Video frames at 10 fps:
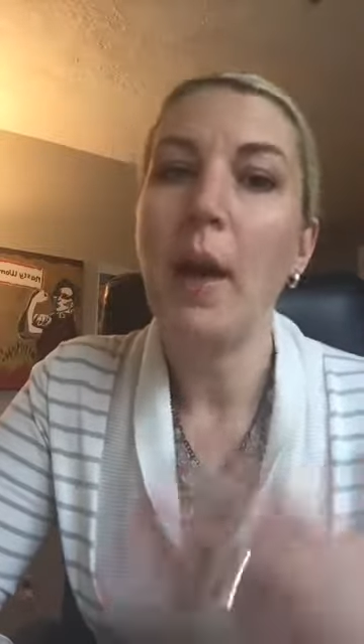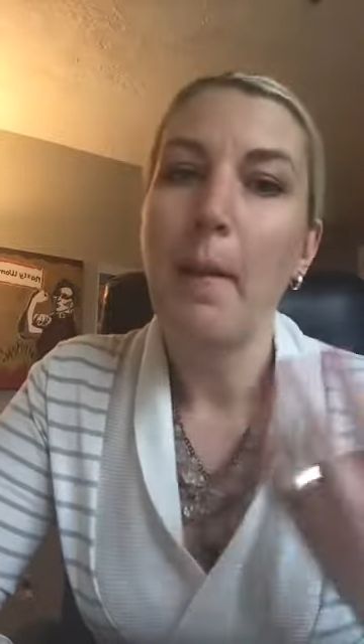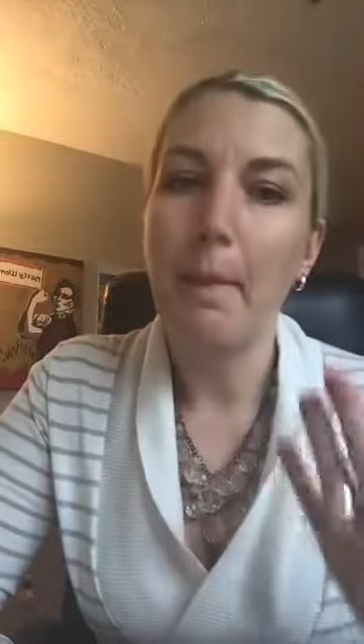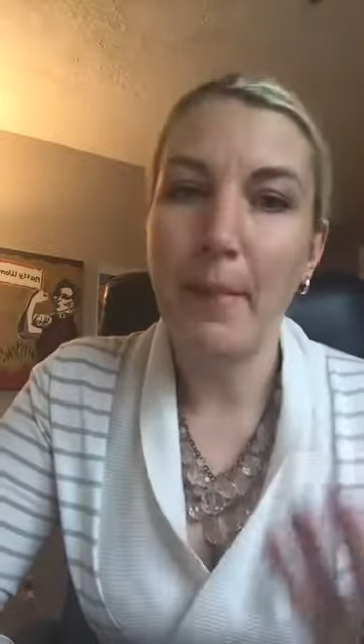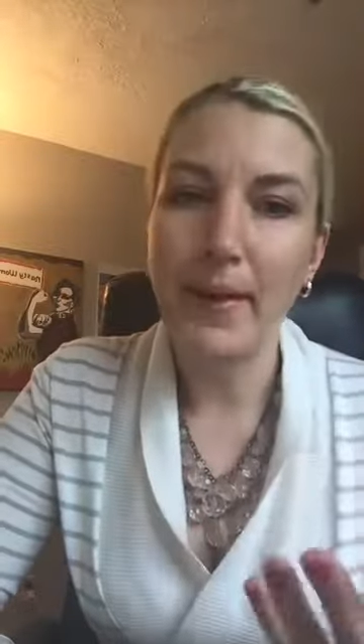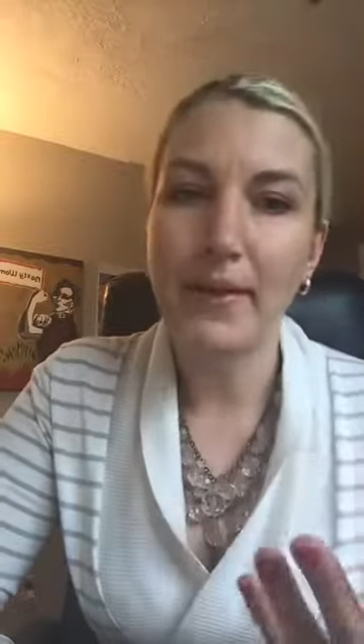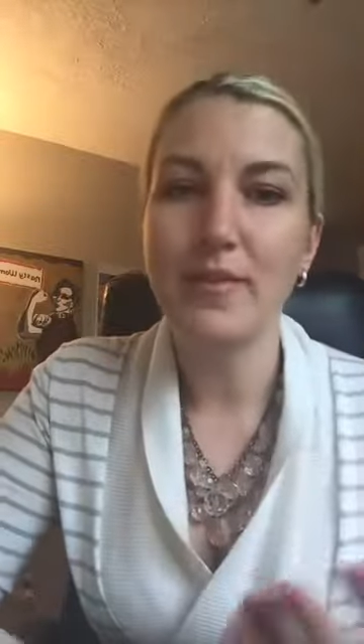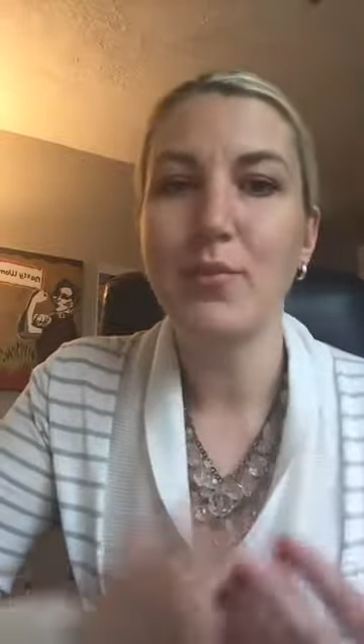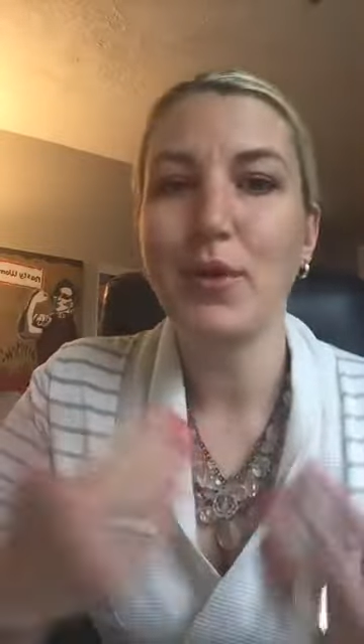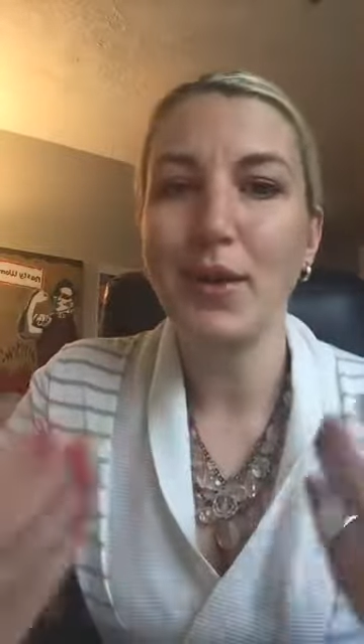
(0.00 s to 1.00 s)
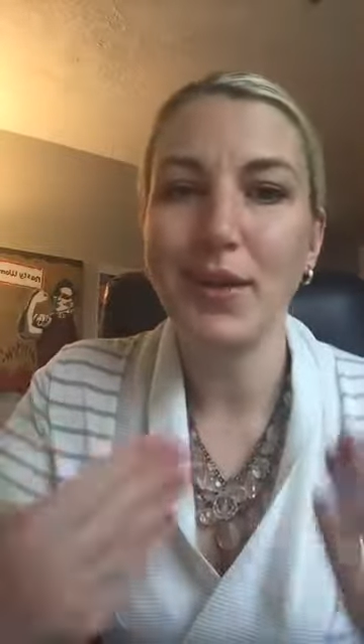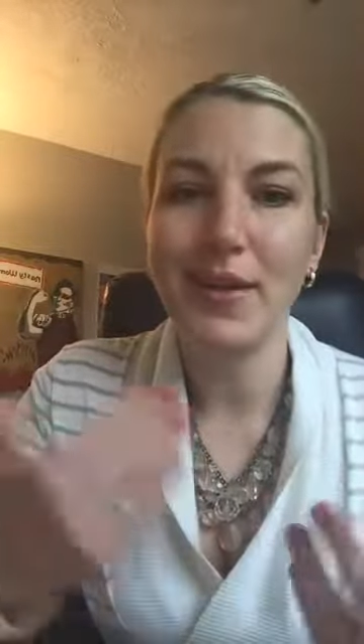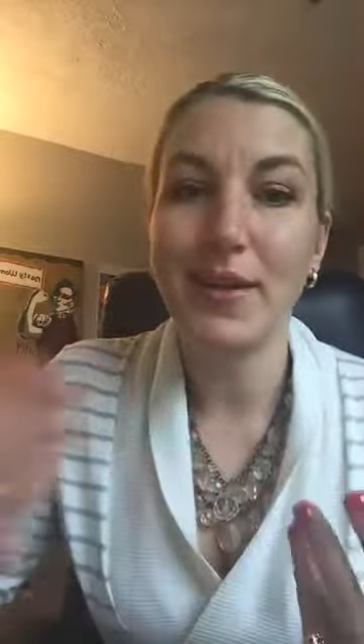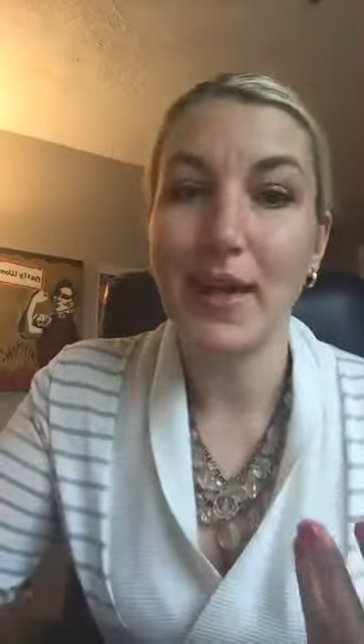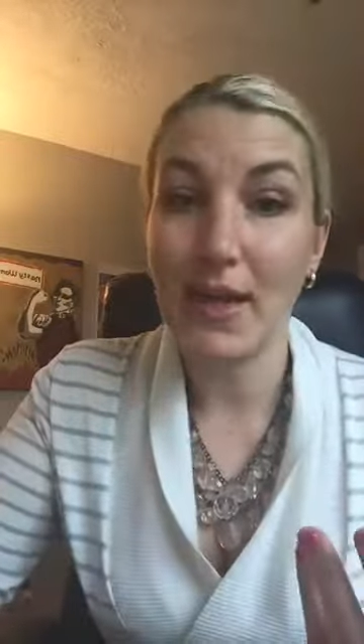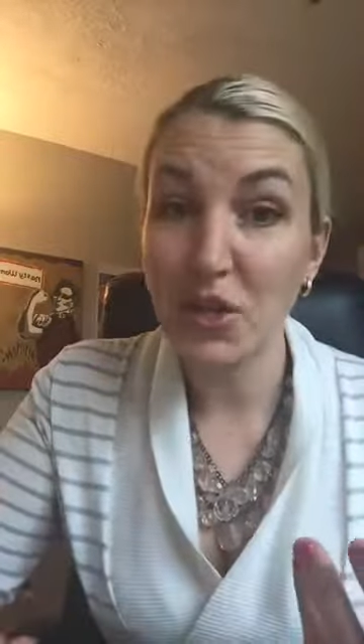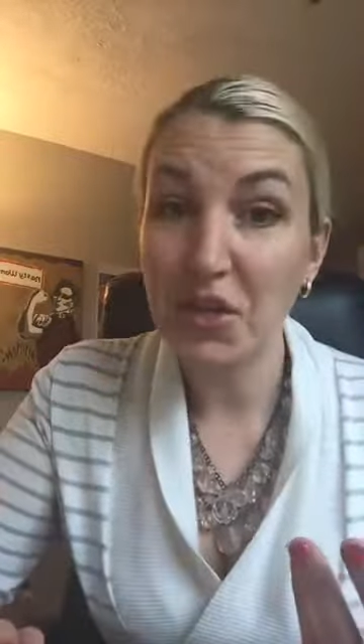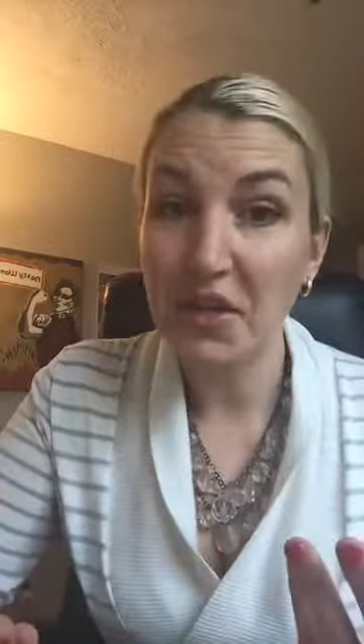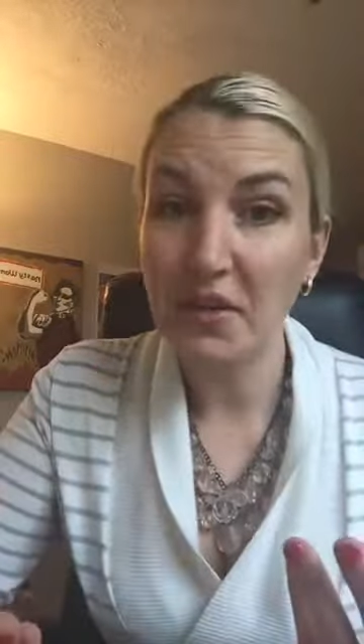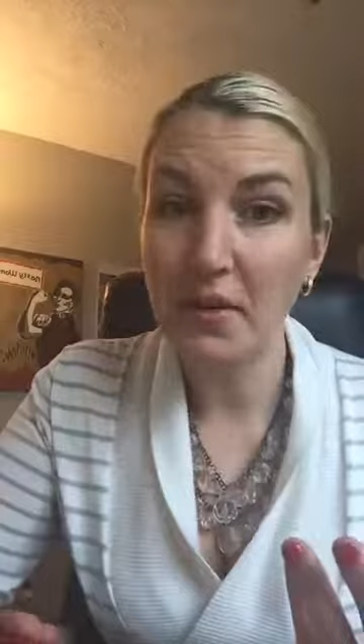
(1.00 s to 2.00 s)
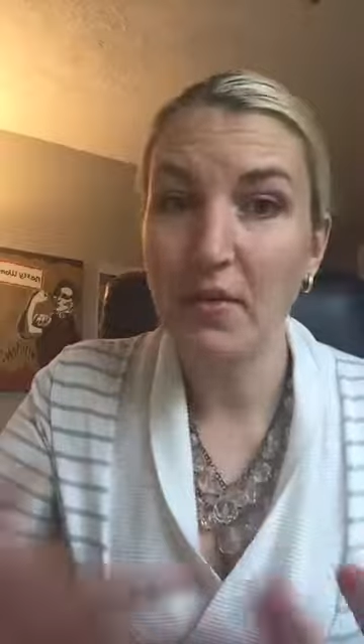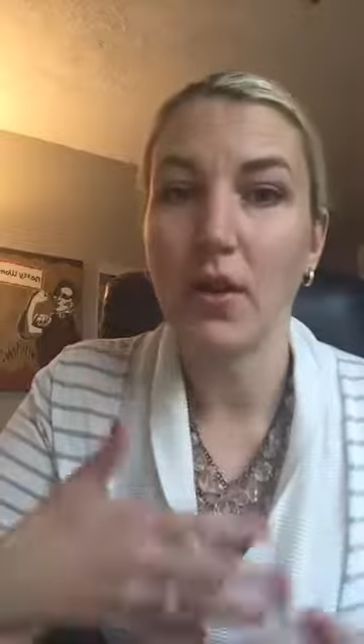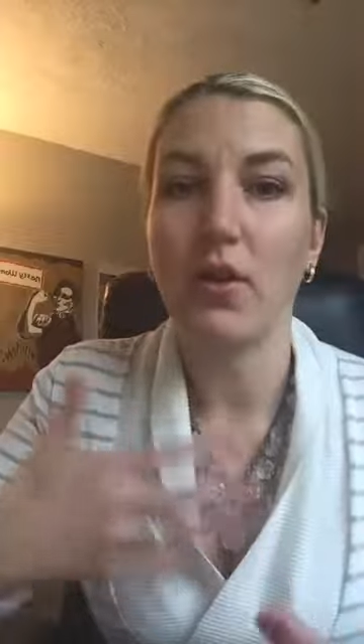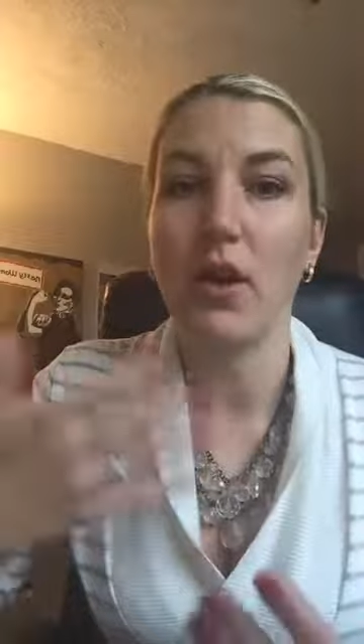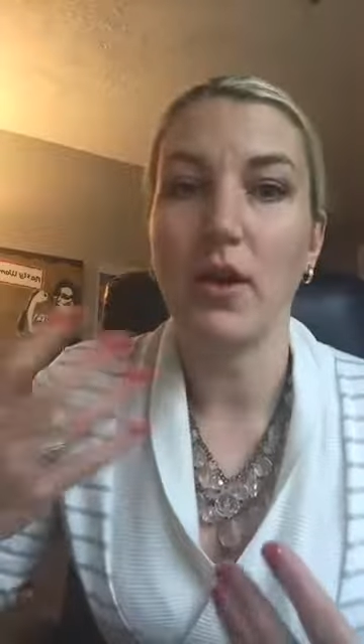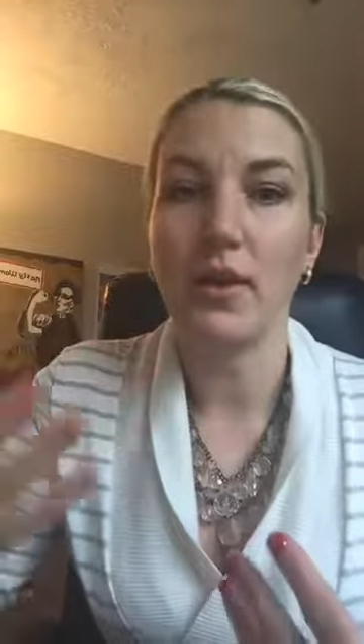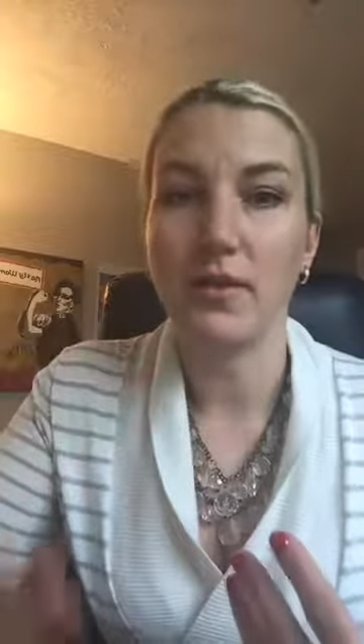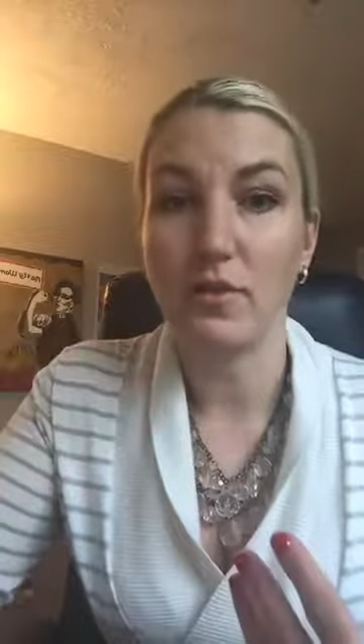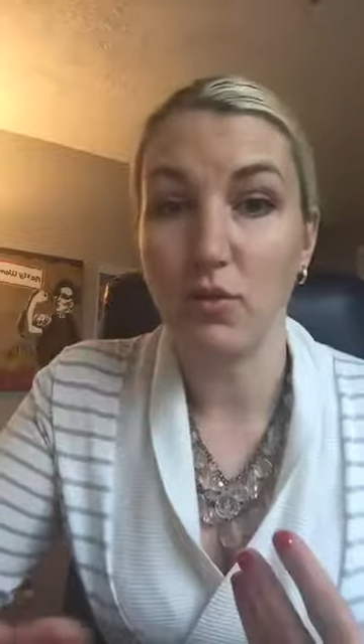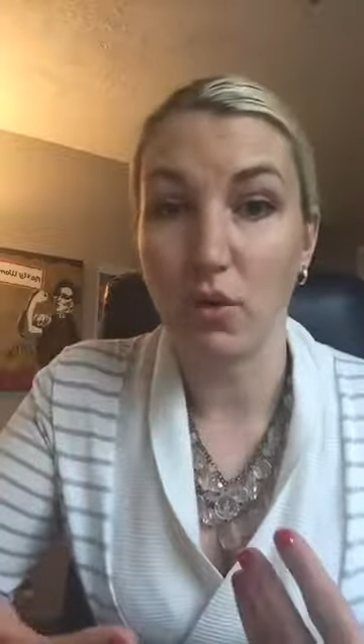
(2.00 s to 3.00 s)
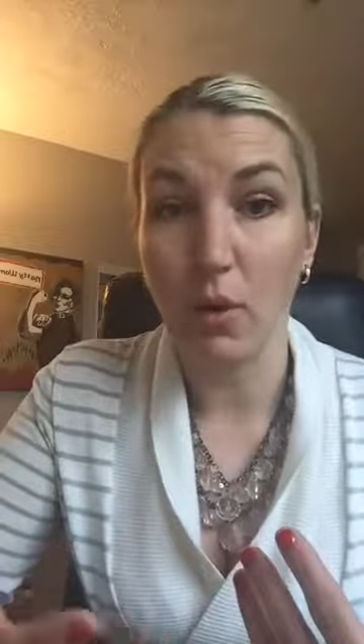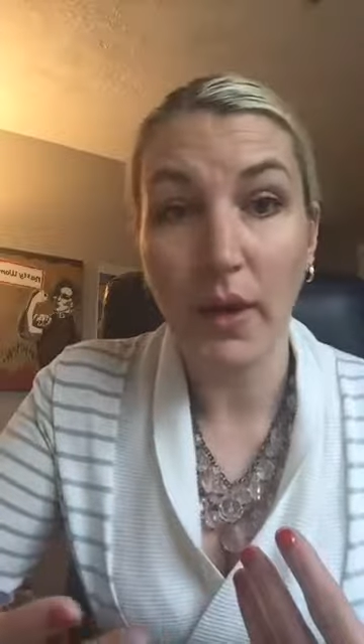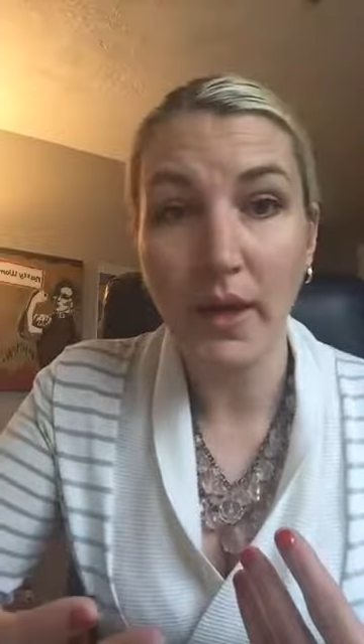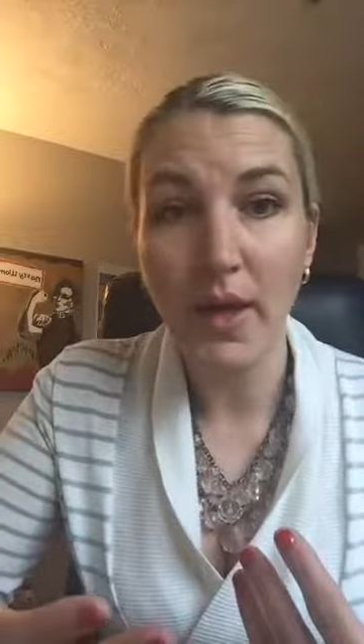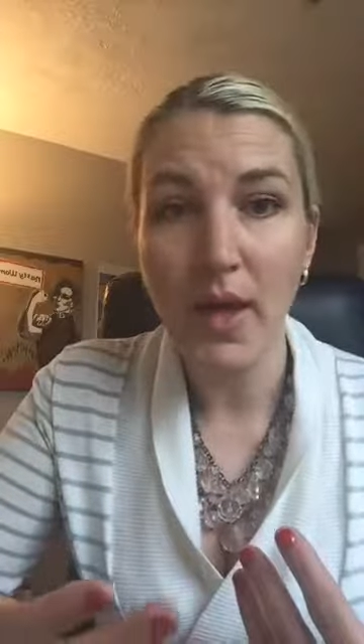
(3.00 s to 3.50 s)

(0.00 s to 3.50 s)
but it's a pretty good indication that your audience is growing